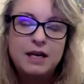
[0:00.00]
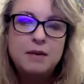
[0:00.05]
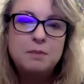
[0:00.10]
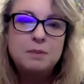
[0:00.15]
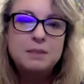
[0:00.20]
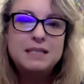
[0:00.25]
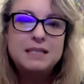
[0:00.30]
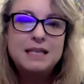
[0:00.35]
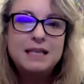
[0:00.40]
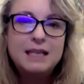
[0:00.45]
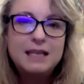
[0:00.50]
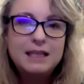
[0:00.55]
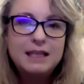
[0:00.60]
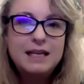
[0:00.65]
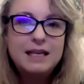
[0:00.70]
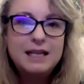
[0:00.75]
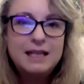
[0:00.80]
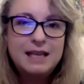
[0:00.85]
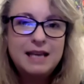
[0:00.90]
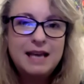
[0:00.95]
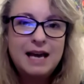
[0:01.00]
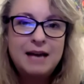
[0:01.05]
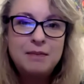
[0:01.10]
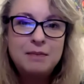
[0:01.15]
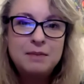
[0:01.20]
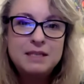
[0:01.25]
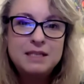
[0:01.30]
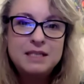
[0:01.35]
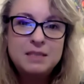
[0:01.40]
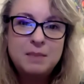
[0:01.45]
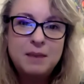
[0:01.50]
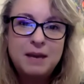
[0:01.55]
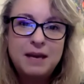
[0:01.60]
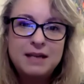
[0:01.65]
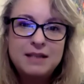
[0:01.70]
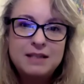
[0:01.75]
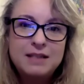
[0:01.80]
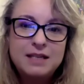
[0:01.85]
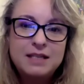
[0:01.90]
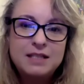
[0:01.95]
Particularly in the admin
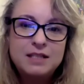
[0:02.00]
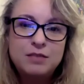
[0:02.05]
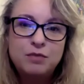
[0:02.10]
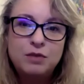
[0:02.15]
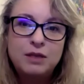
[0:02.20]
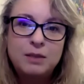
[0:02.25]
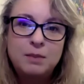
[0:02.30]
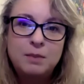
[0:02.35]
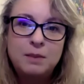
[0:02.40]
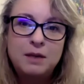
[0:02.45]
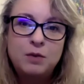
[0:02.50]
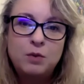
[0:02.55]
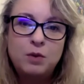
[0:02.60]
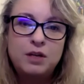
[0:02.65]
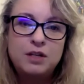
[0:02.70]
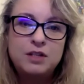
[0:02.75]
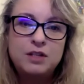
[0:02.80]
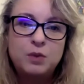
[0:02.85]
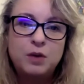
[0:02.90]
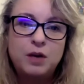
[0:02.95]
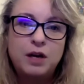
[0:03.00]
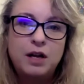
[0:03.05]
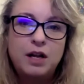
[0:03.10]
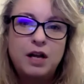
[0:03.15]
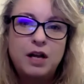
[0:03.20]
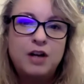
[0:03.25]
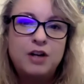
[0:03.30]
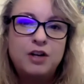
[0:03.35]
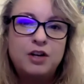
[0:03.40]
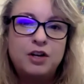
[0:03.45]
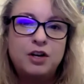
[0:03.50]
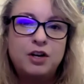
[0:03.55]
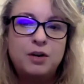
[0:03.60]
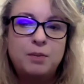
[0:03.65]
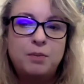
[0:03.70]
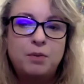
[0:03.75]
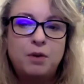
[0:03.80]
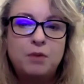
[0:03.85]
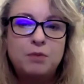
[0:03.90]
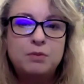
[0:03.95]
space is a really big one as well. I know
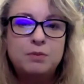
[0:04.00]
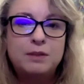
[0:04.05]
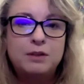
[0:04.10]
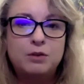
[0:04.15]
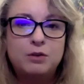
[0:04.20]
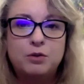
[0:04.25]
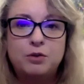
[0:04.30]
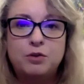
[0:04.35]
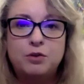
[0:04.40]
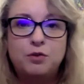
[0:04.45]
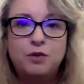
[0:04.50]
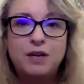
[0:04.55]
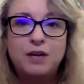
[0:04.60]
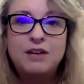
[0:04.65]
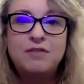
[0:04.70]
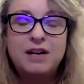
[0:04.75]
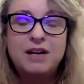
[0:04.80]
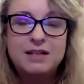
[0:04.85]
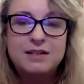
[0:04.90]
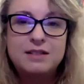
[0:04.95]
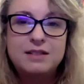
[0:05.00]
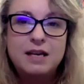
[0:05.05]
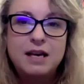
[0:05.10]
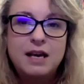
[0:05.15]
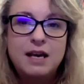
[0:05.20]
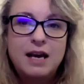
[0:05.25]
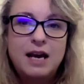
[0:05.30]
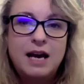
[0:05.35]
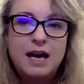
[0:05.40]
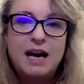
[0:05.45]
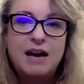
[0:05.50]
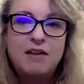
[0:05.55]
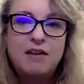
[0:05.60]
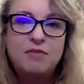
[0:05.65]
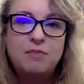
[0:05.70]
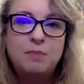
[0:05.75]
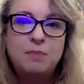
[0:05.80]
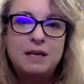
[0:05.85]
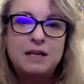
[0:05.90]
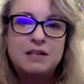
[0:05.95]
probably all three of us
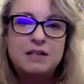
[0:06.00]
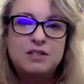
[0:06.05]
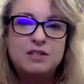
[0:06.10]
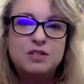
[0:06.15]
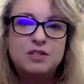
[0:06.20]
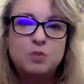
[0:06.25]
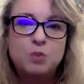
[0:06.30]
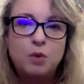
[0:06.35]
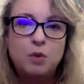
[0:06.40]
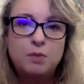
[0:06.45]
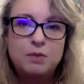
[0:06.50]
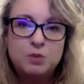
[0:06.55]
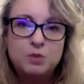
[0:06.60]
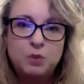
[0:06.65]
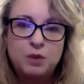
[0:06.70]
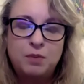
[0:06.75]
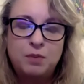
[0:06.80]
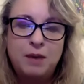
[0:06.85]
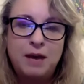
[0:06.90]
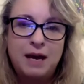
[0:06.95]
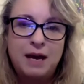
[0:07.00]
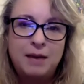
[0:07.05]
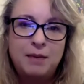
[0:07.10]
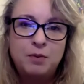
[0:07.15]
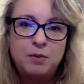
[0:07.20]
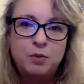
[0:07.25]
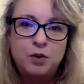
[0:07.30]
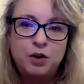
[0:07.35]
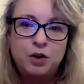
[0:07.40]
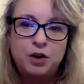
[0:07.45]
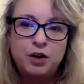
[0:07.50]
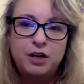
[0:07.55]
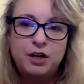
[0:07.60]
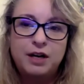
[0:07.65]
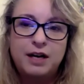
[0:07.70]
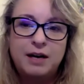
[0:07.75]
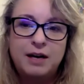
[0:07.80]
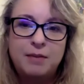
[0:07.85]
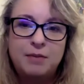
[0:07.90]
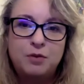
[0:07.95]
have been swamped with paperwork
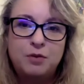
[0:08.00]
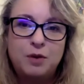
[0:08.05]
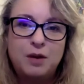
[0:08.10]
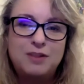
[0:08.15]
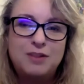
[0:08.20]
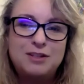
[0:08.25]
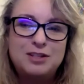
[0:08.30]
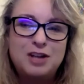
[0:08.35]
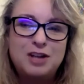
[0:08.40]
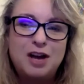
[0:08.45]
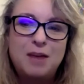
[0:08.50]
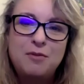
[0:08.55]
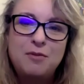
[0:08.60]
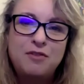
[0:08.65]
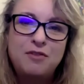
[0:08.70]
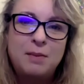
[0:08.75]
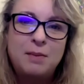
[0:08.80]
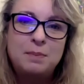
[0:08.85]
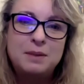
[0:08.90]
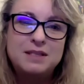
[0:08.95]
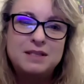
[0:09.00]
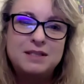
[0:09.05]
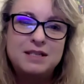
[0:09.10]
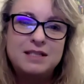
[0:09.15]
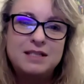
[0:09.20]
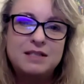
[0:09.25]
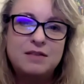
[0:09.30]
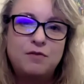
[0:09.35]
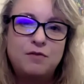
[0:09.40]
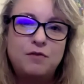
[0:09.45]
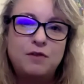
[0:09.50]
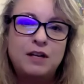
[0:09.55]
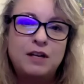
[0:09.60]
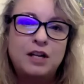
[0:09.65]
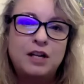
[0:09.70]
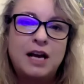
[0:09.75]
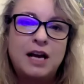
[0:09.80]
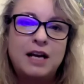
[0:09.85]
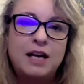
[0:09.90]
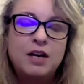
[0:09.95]
throughout the time of our business, and feel
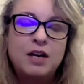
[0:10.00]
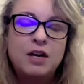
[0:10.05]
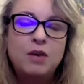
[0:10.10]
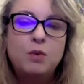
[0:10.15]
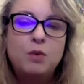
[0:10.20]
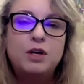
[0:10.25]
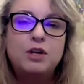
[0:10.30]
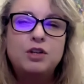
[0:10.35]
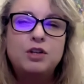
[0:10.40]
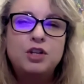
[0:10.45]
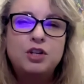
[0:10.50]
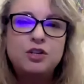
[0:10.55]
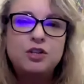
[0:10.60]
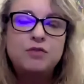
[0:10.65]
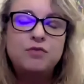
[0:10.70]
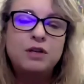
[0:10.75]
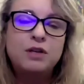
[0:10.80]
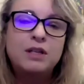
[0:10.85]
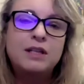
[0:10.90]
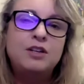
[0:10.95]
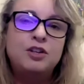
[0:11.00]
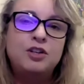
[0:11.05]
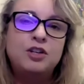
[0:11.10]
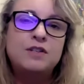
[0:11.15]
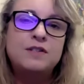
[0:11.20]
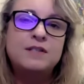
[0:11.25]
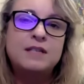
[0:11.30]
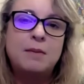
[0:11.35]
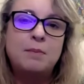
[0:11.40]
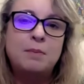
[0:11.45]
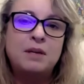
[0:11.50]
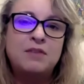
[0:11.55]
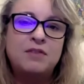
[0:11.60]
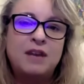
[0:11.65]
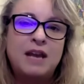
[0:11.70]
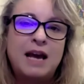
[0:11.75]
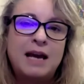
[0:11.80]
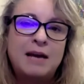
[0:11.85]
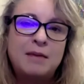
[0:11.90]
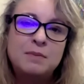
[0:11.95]
like we could really use that bit of
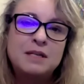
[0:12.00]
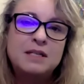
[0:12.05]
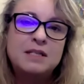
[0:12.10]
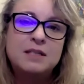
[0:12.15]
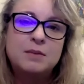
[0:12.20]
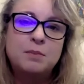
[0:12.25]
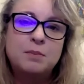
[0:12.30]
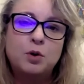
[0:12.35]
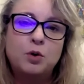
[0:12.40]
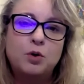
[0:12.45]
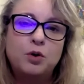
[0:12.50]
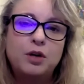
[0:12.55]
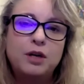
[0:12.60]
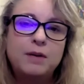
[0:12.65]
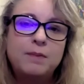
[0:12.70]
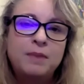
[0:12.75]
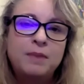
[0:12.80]
an admin support